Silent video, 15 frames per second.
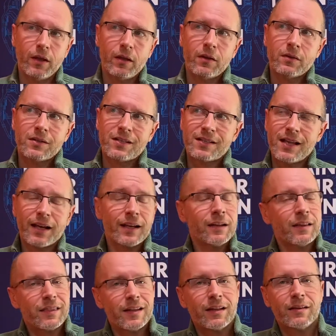
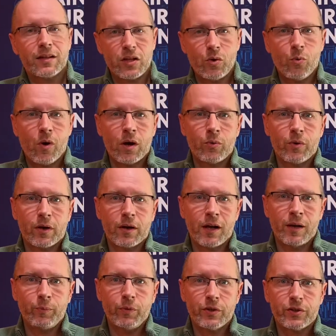Second thing that you want to
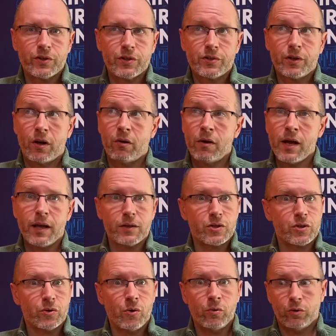accomplish is, all right,
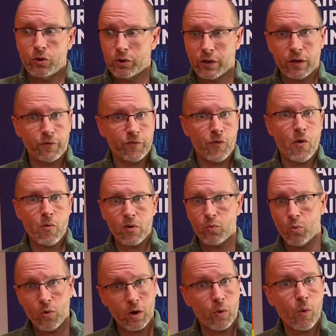so looking forward,
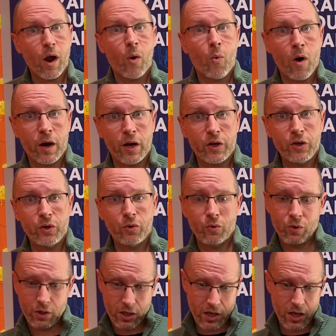what do I want to
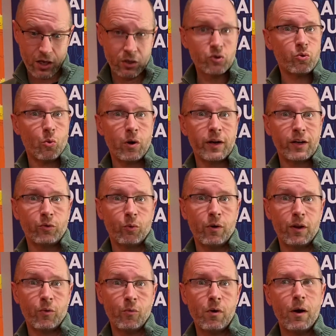do in
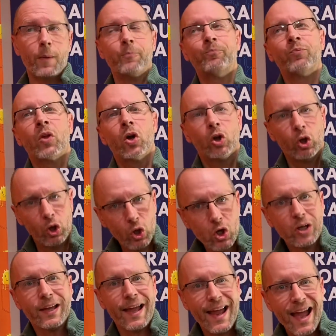2021?
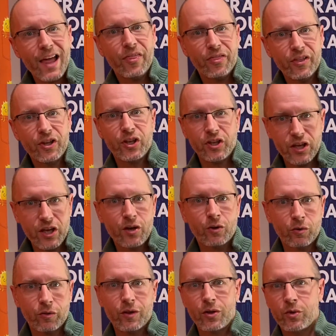Look at the
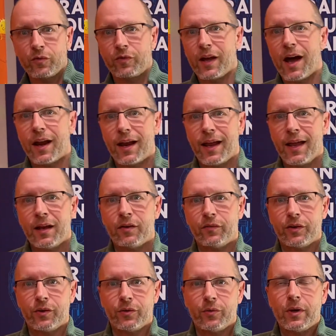year that you've got ahead of
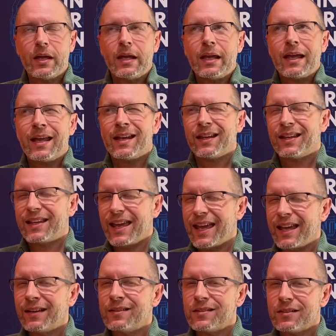you and
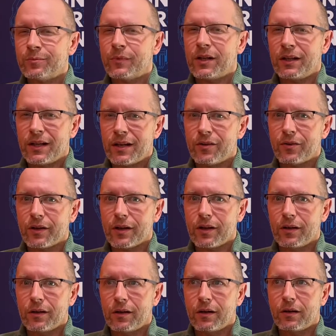gain some
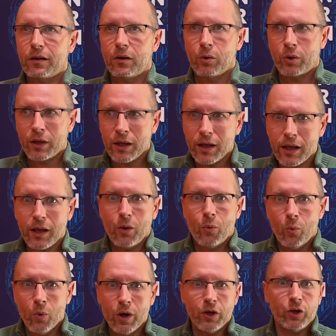clarity on, okay,
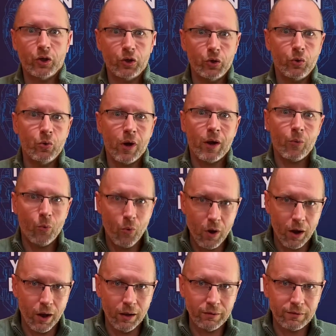what do I
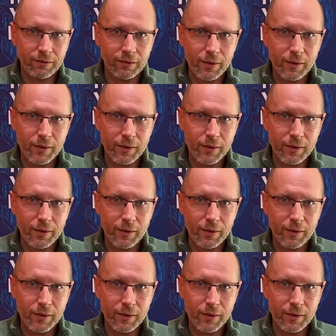want